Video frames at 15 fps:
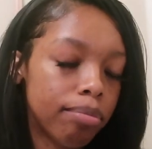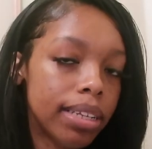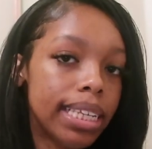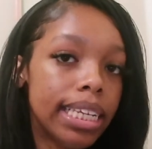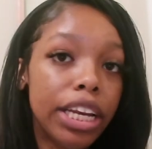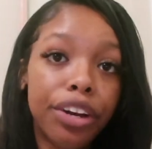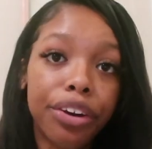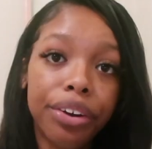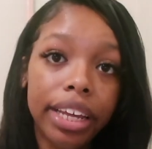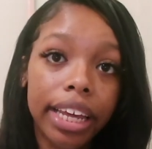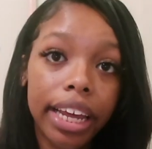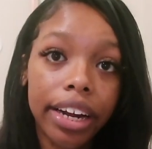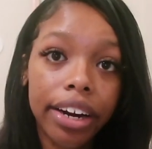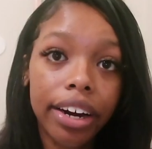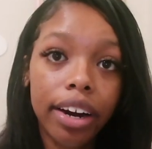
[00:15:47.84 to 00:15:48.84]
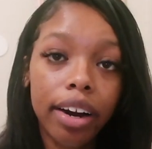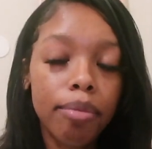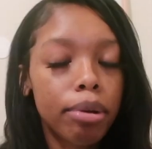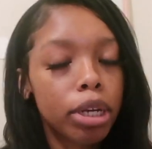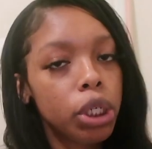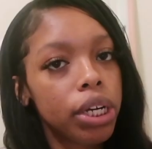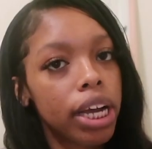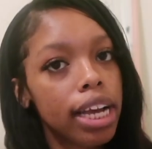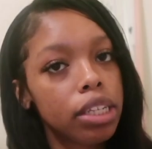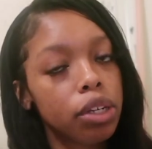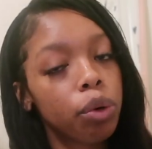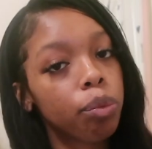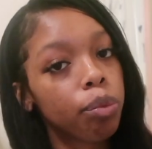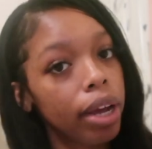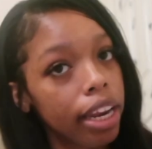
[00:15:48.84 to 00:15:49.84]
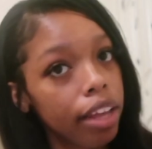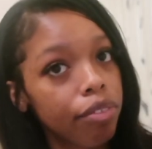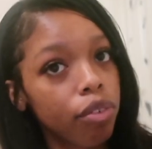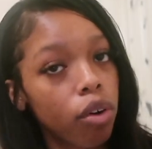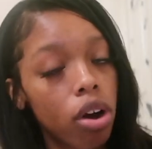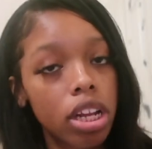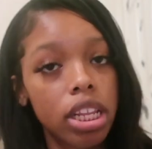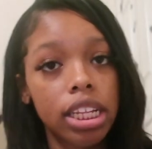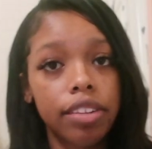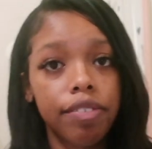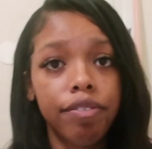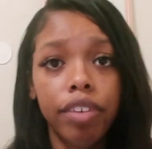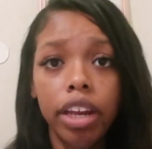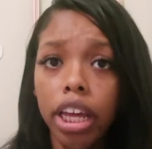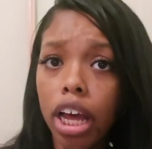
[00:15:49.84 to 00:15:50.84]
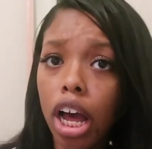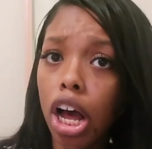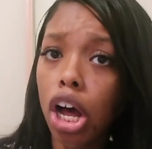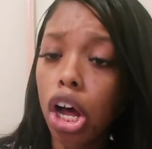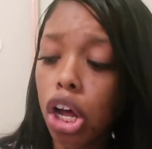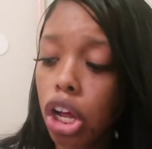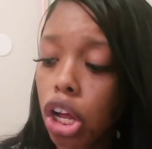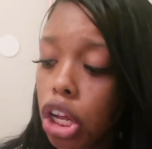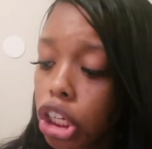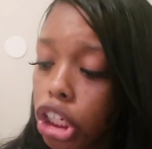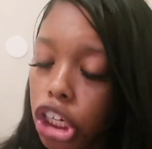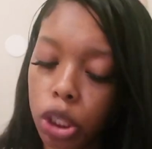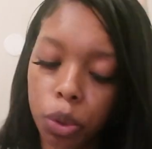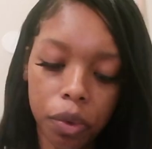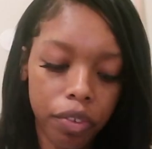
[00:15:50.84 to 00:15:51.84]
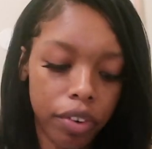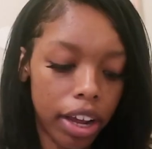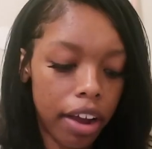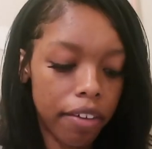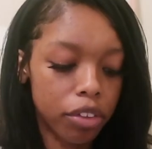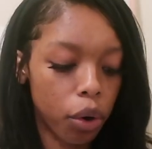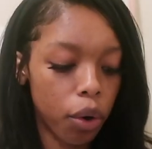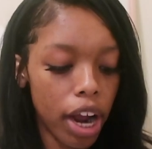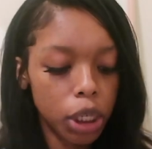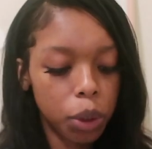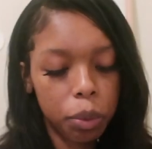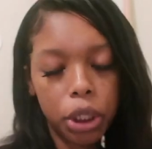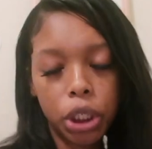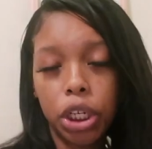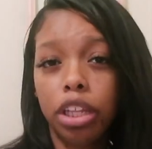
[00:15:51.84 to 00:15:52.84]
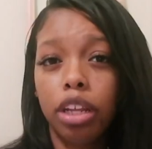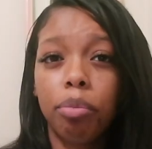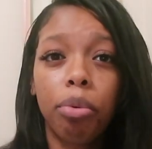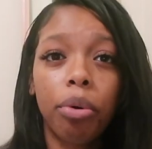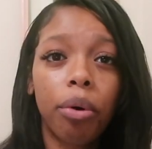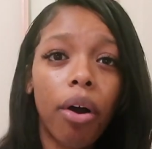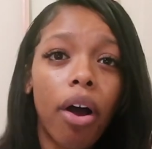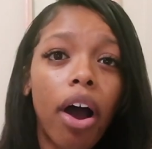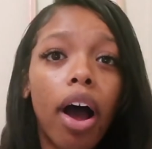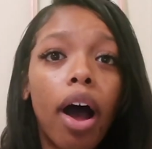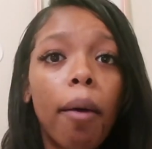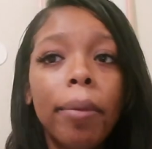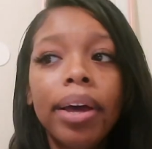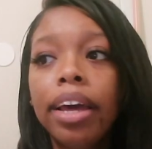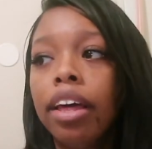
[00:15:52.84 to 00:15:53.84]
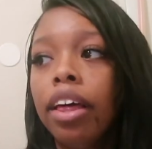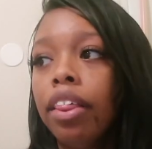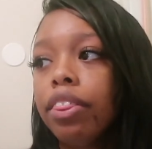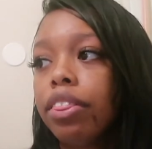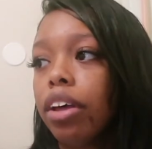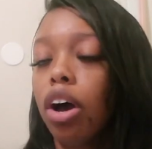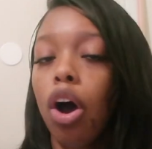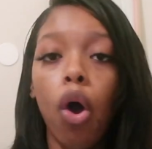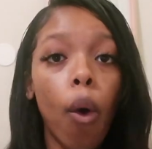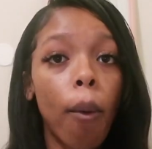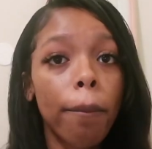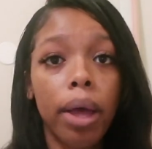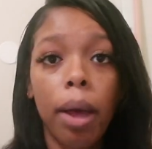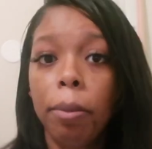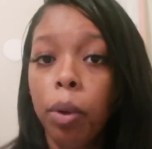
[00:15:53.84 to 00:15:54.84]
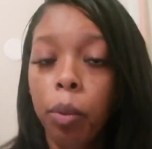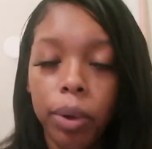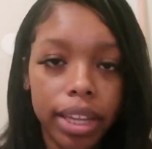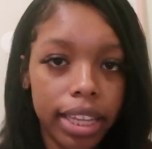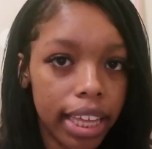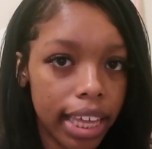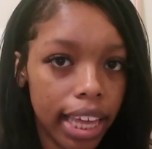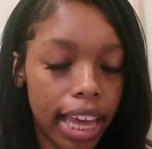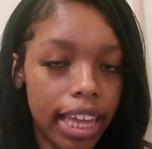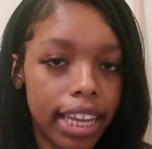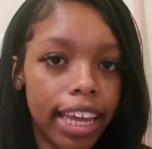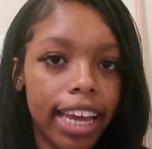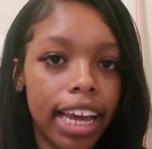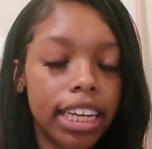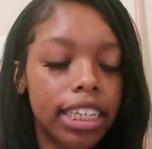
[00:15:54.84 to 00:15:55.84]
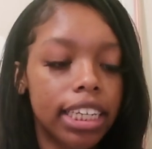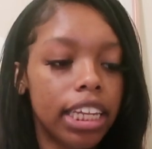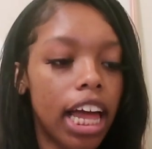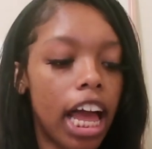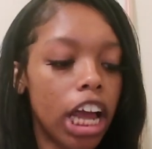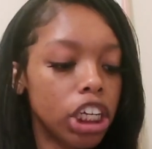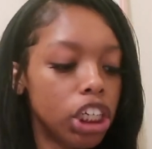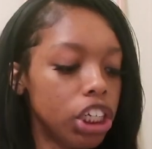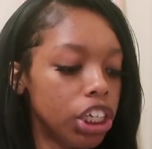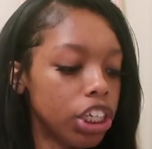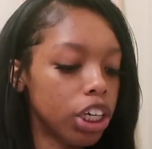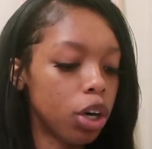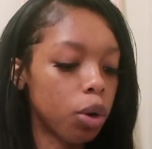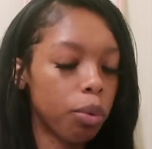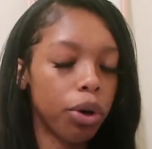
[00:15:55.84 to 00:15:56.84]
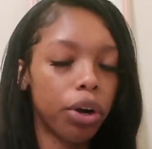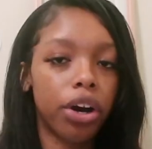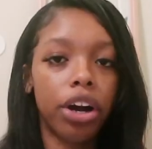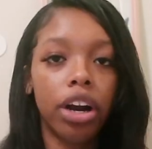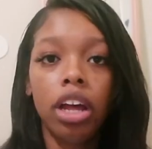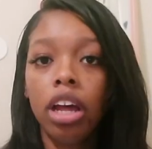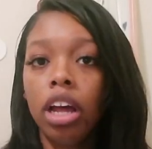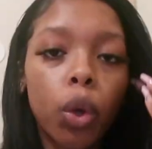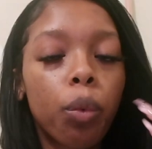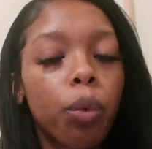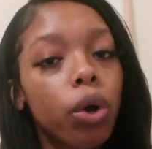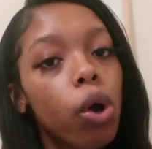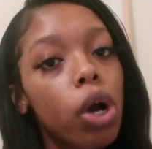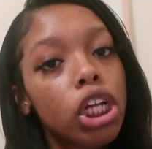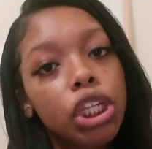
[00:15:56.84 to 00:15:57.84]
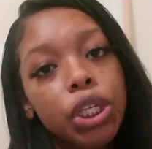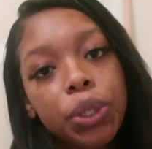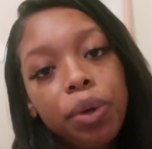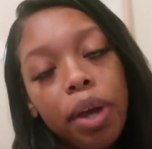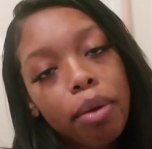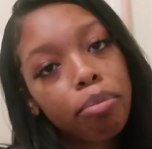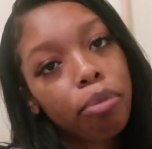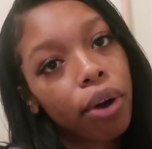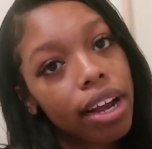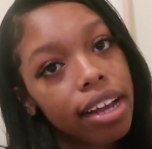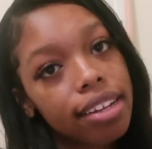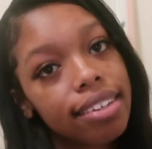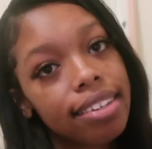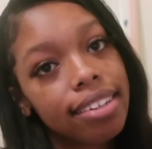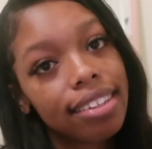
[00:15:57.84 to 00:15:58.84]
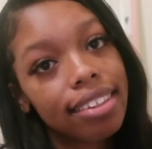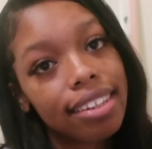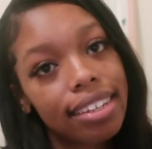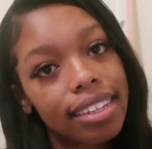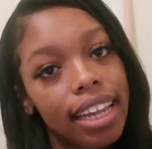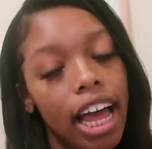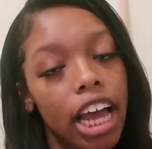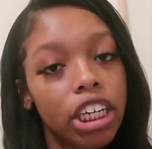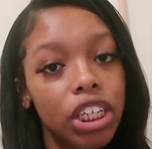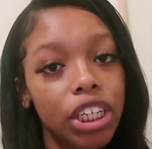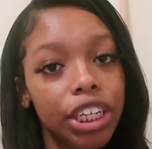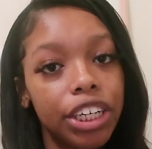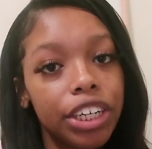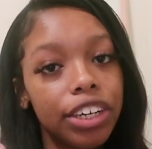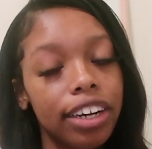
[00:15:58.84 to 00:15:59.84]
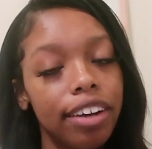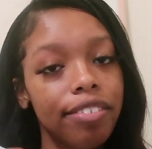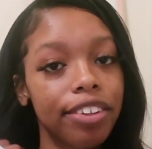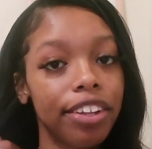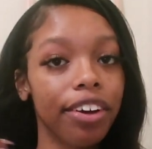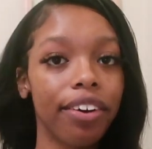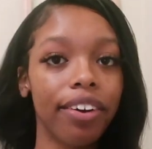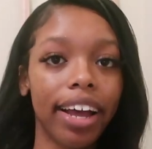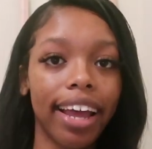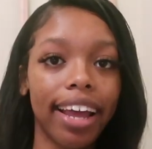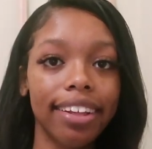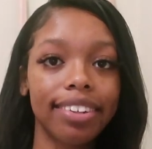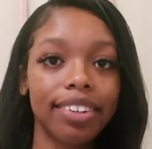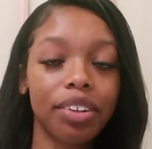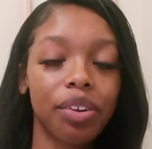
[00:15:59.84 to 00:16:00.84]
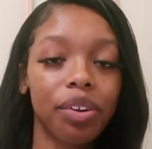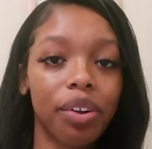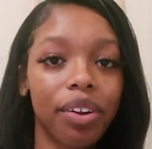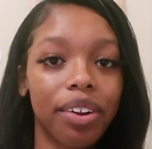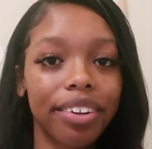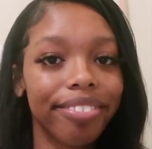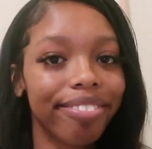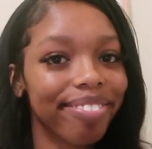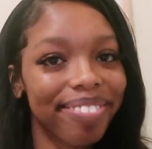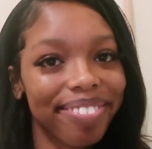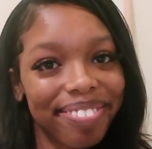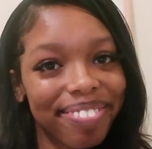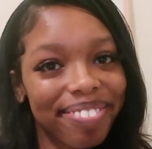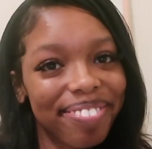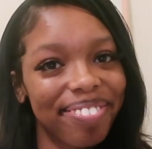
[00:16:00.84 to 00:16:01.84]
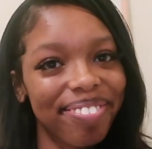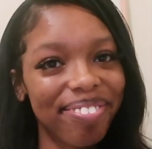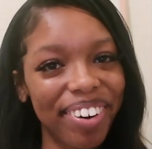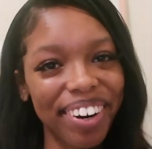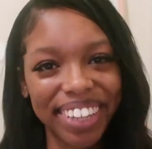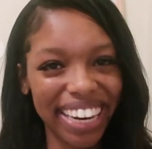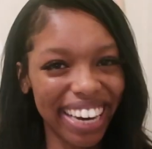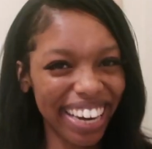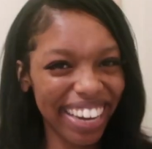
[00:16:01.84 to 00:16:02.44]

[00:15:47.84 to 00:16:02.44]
senior year. Make sure you guys are ready for all these videos because we're gonna have the graduation, the prom, the homecoming week again like I did last year. We're going to embrace this last year, even though I hate school more than